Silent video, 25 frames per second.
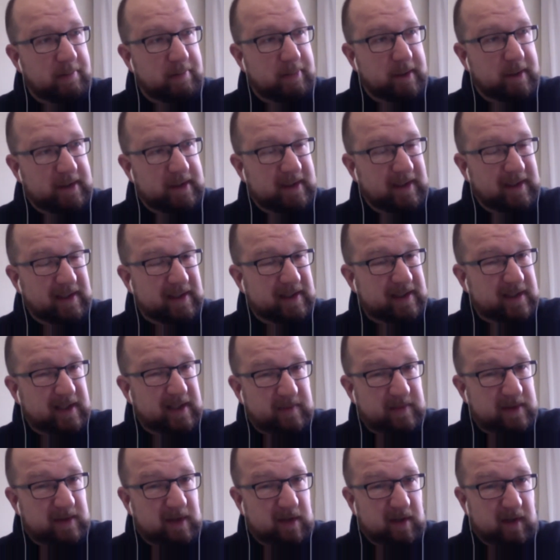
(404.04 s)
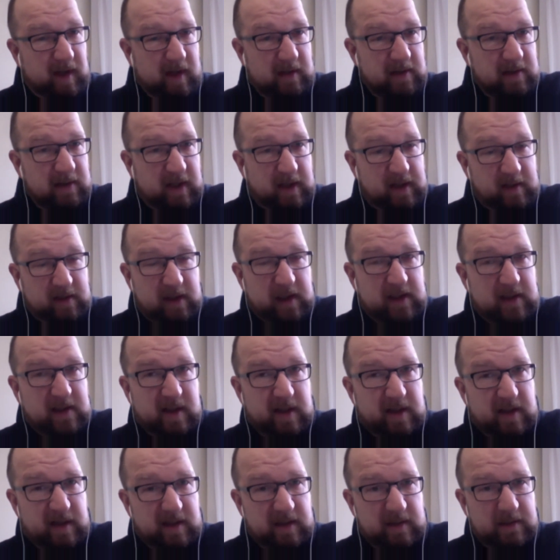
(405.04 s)
But that seems how they
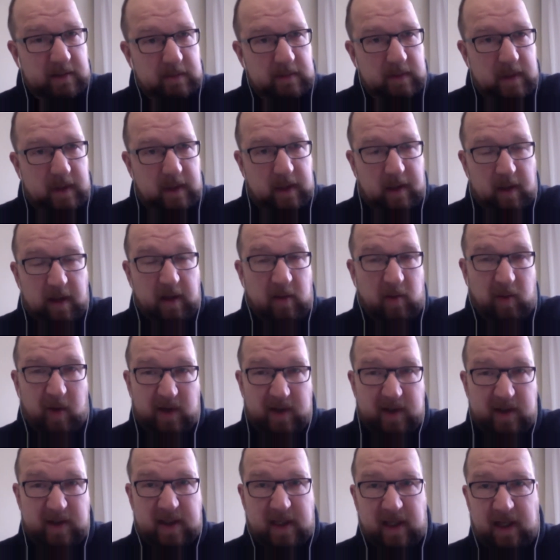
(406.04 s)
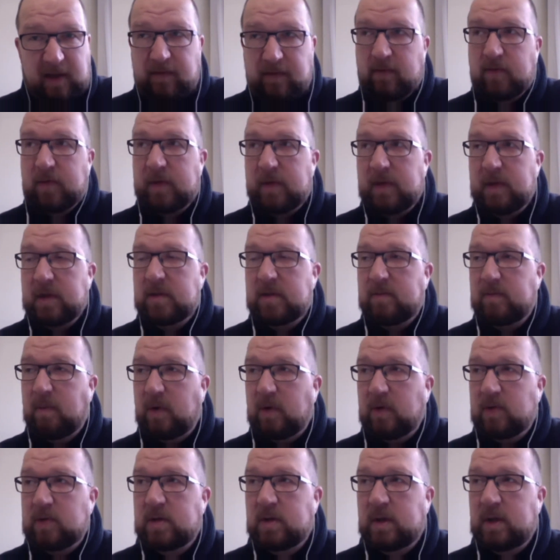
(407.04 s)
did it. And otherwise, cavalry is
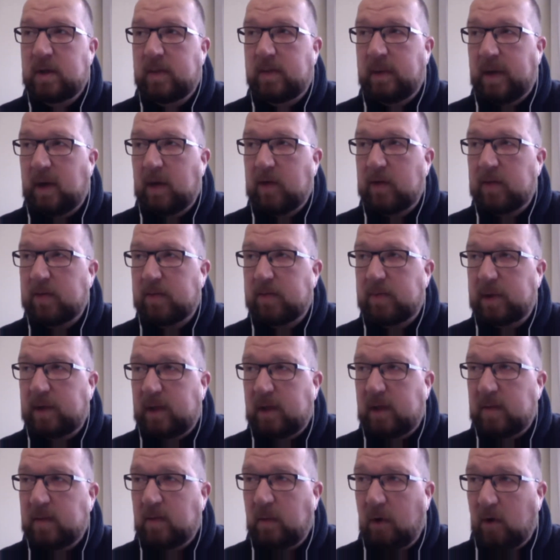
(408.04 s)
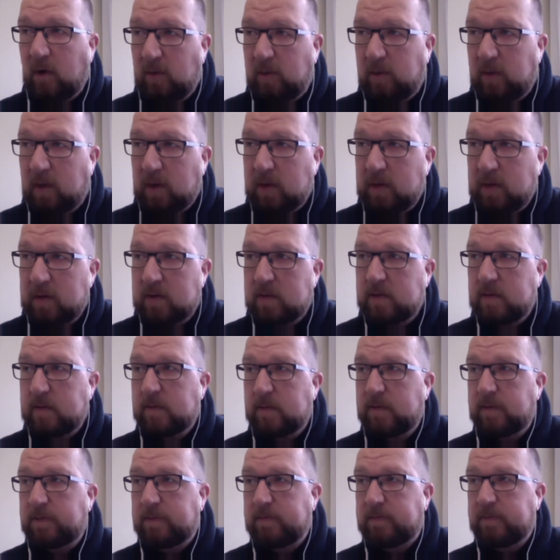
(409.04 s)
mostly about being mobile,
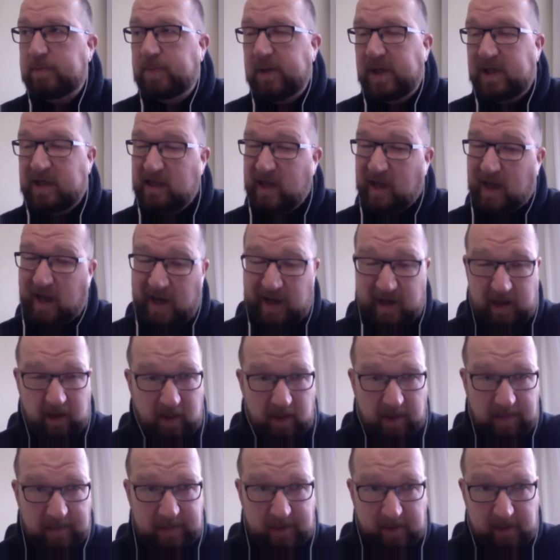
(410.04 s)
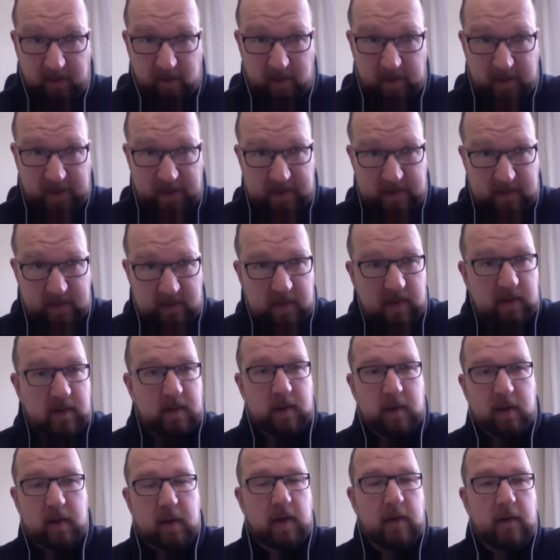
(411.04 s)
being higher up than the rest,
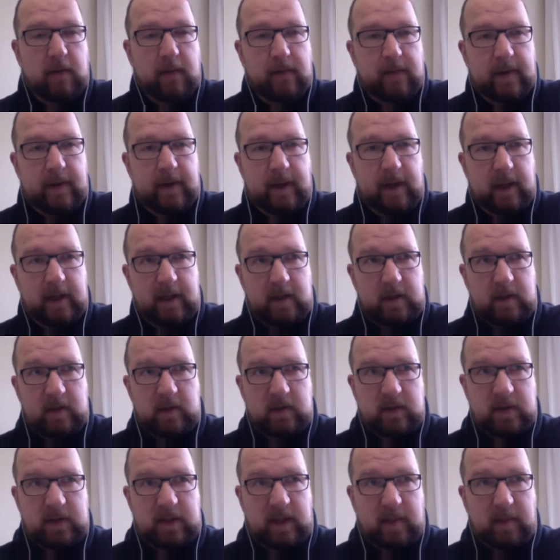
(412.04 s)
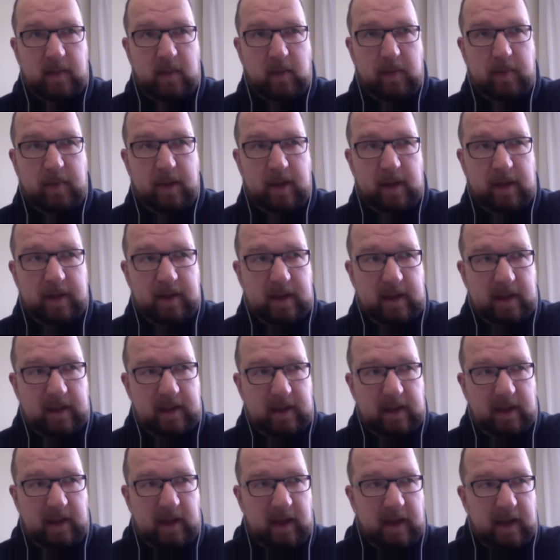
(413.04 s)
and using that mobility
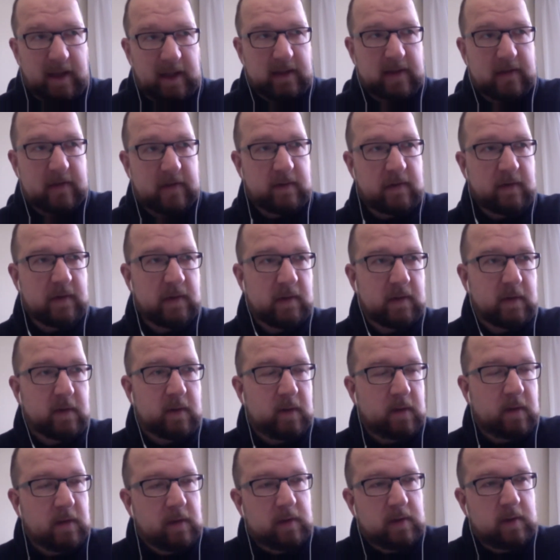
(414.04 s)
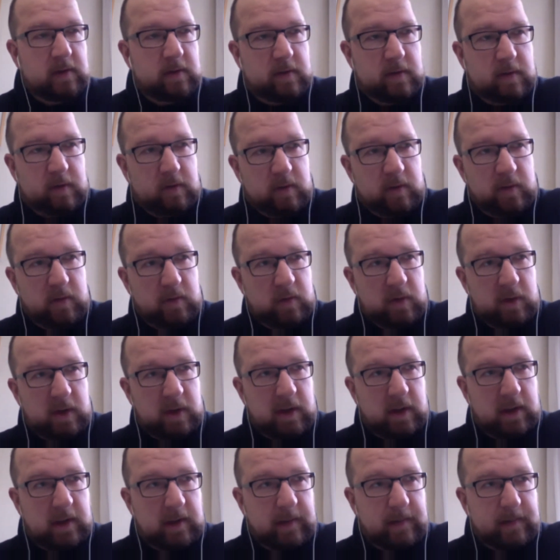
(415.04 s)
and that height
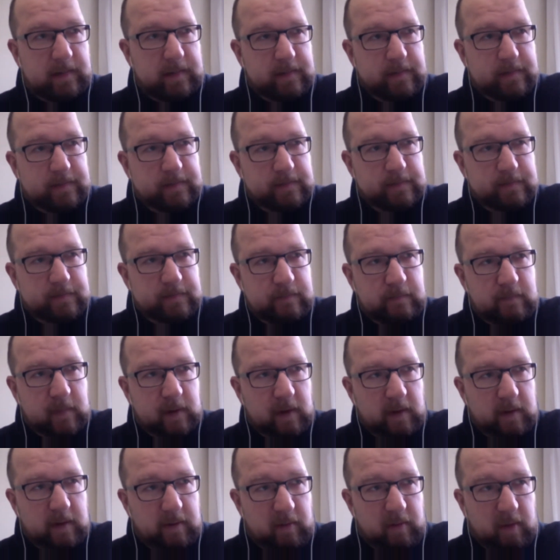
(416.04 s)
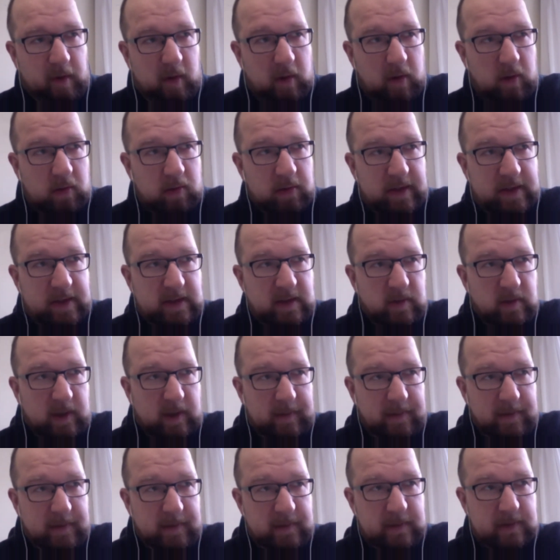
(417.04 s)
to throw ranged
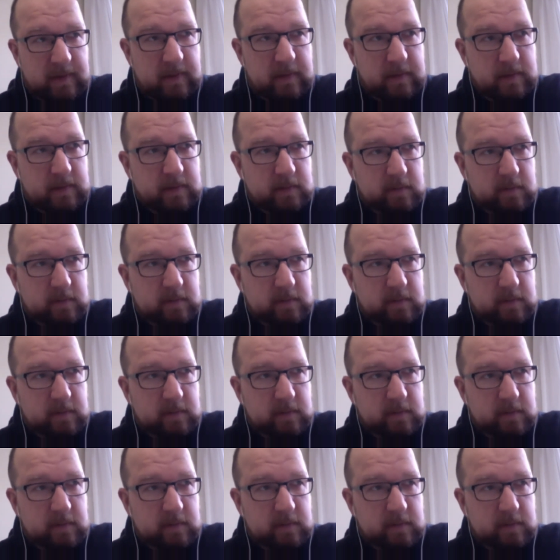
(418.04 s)
weapons